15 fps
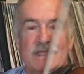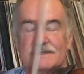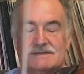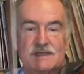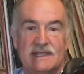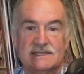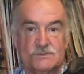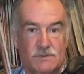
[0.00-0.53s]

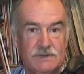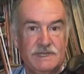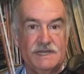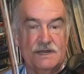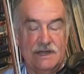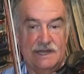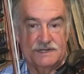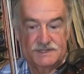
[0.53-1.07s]
it's really
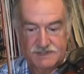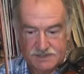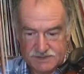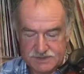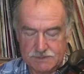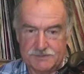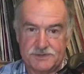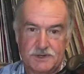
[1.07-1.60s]
not
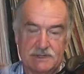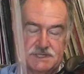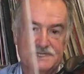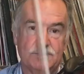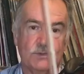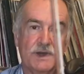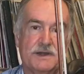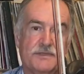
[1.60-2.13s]
2/3
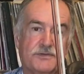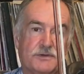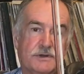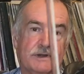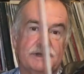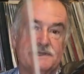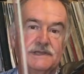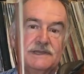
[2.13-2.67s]
and 1/3.
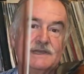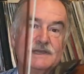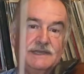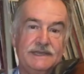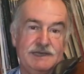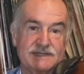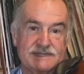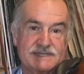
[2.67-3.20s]

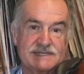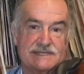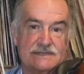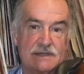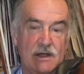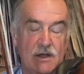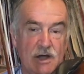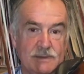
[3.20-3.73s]
It's
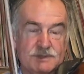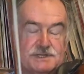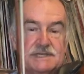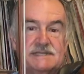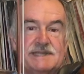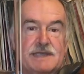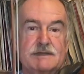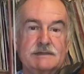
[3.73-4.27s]
almost
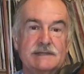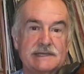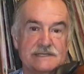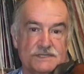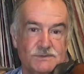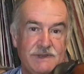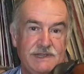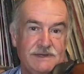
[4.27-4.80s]
exactly like
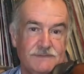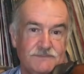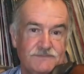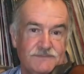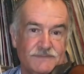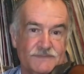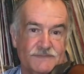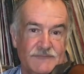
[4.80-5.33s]
straight
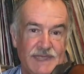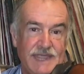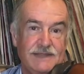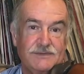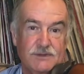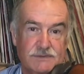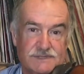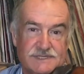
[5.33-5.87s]
8
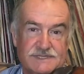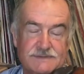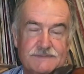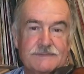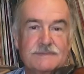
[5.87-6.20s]
notes.